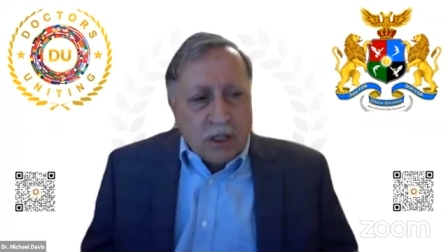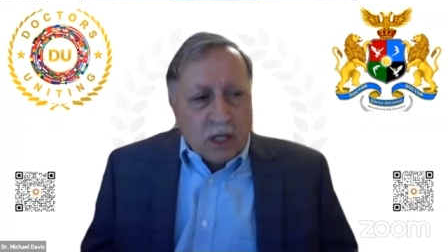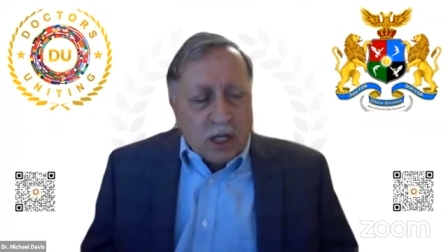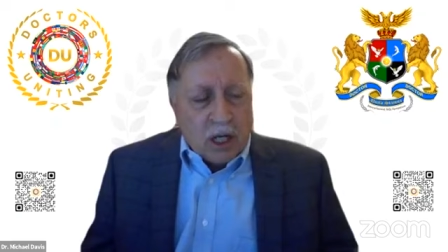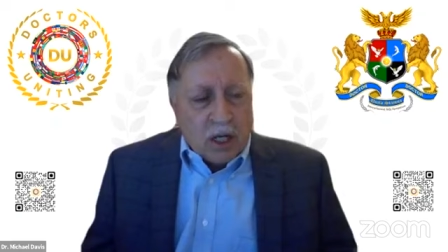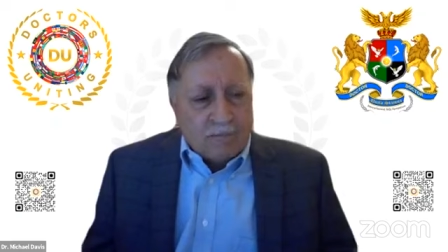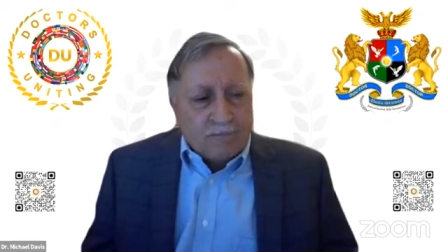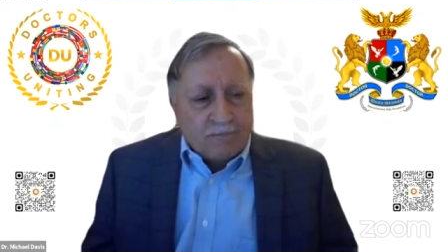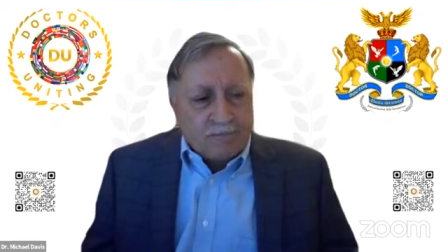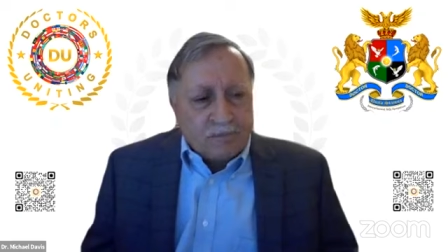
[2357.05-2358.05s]

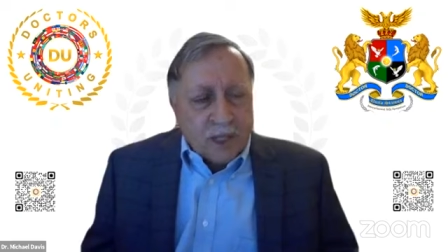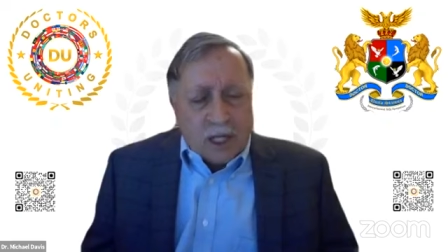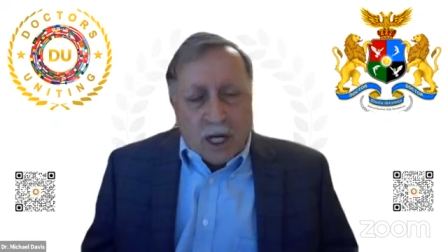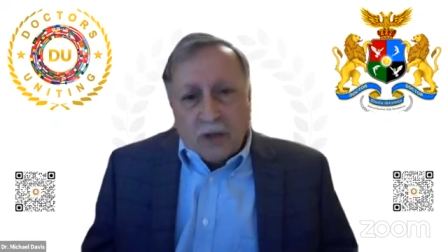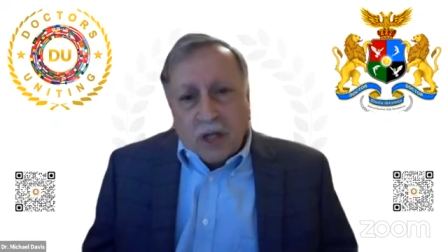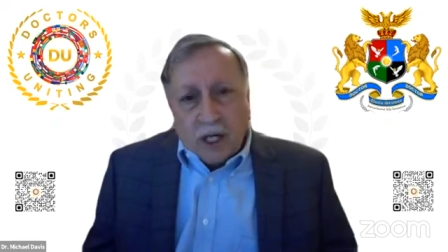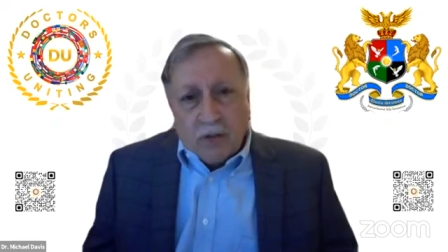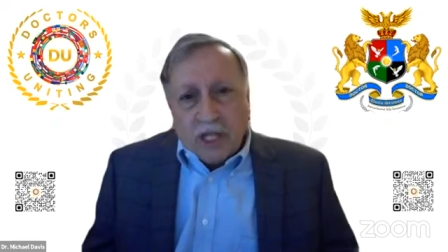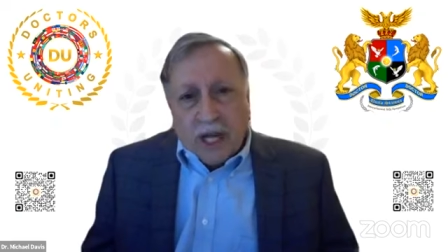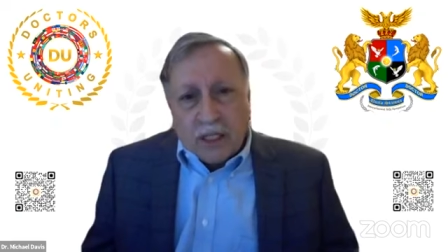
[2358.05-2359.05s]
and I thought he
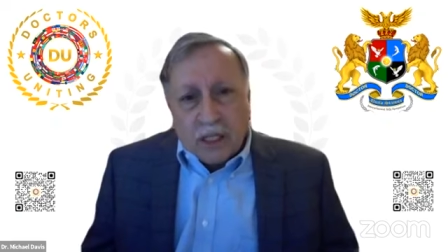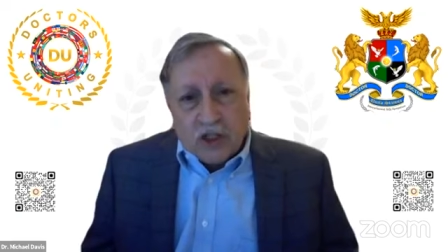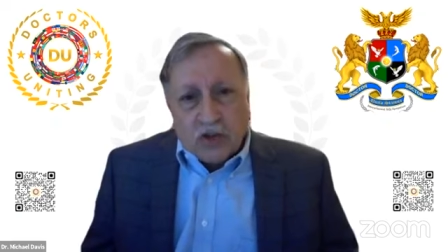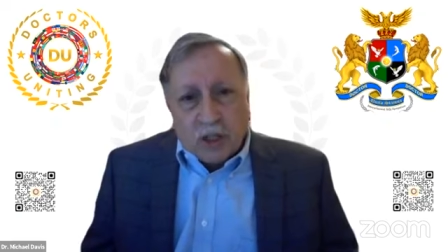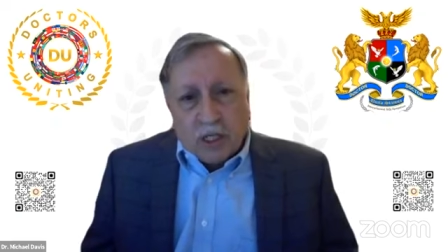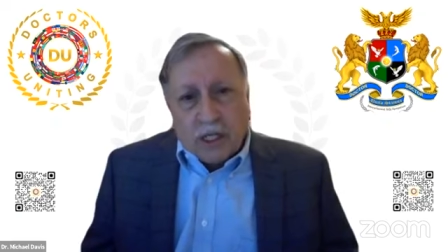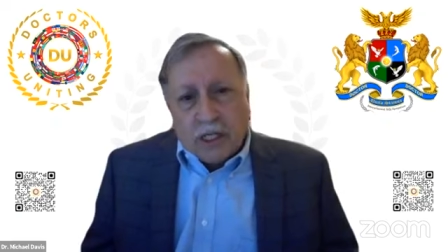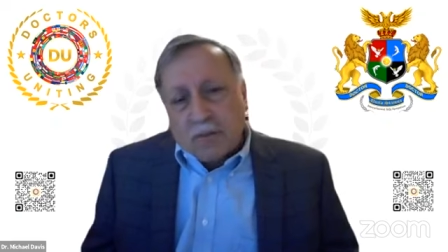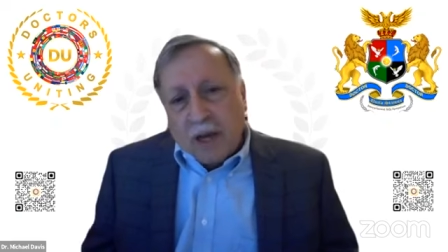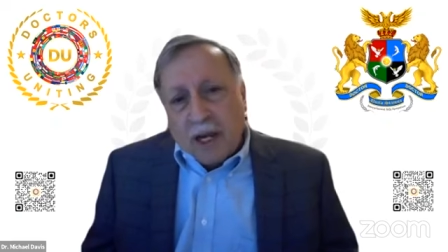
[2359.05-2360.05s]
was acting strictly
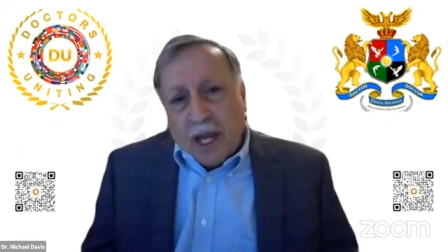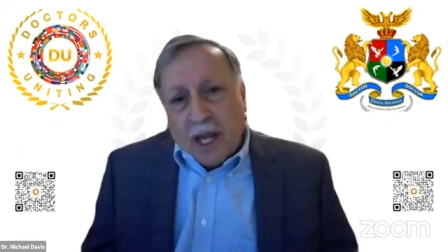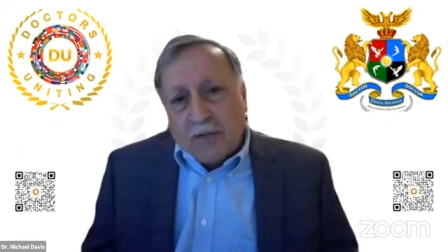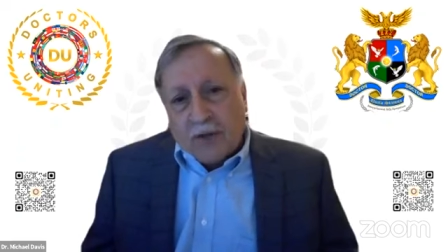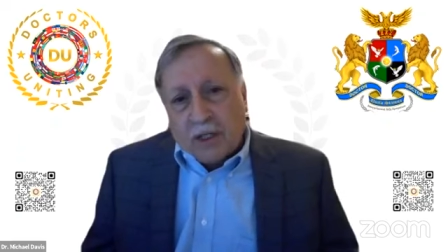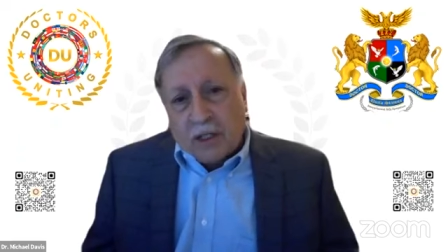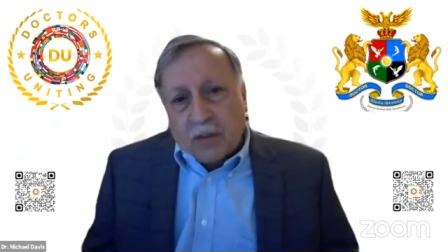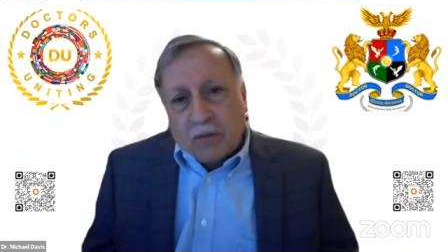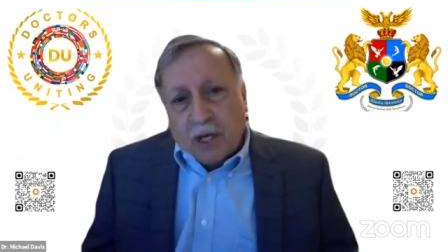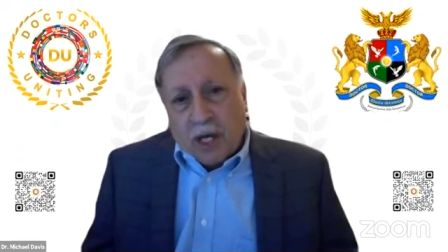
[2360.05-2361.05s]
as my
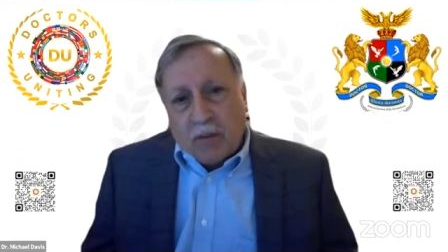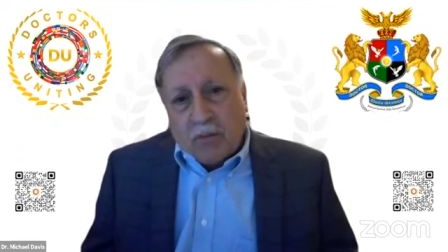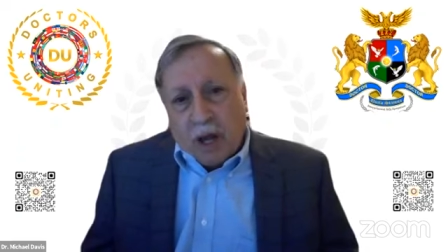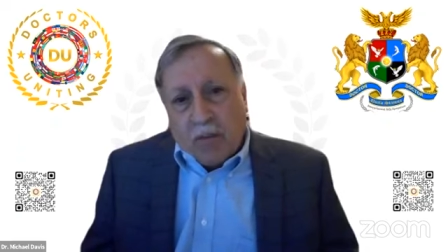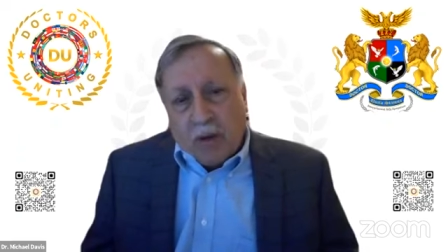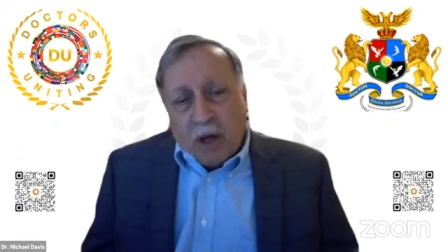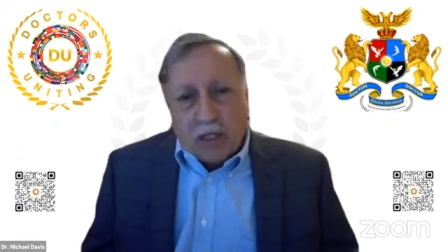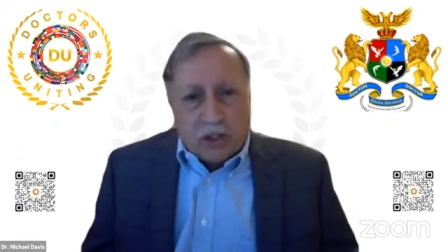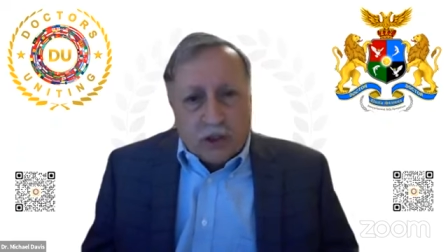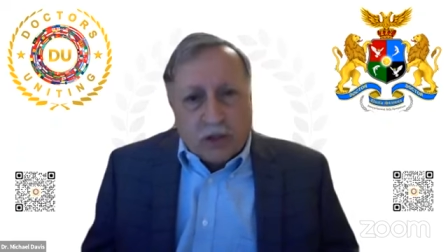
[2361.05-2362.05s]
advocate when I
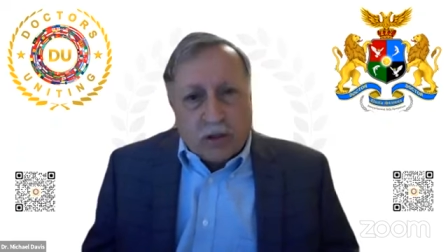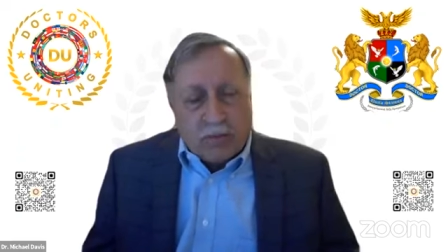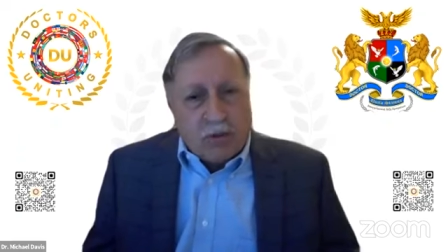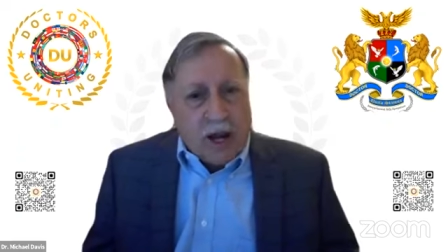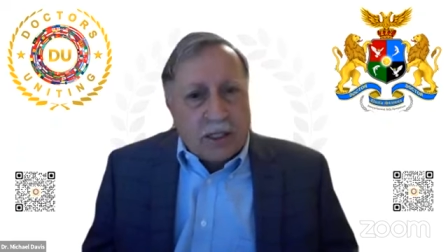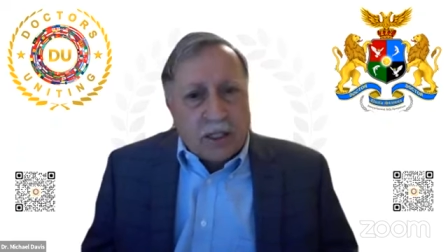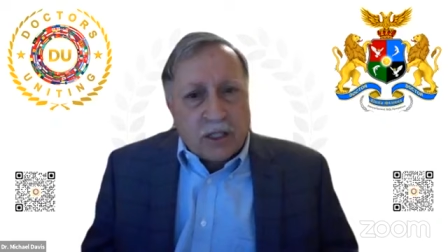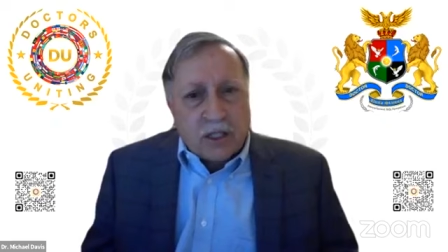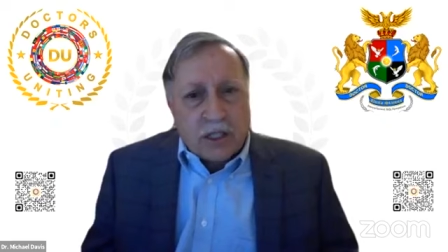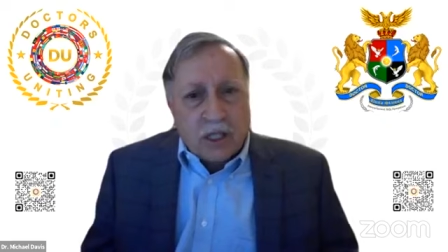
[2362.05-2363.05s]
bought a certain
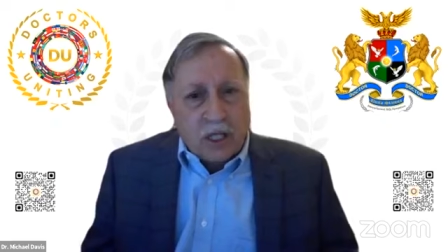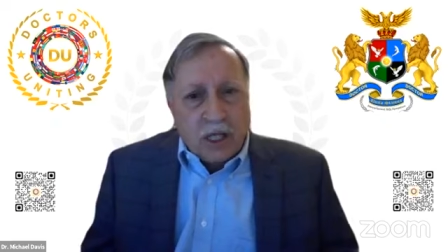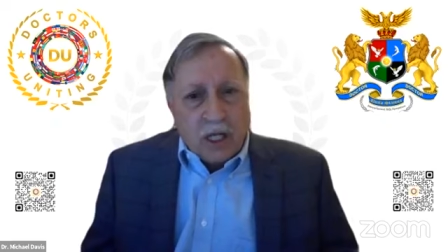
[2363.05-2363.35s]
practice.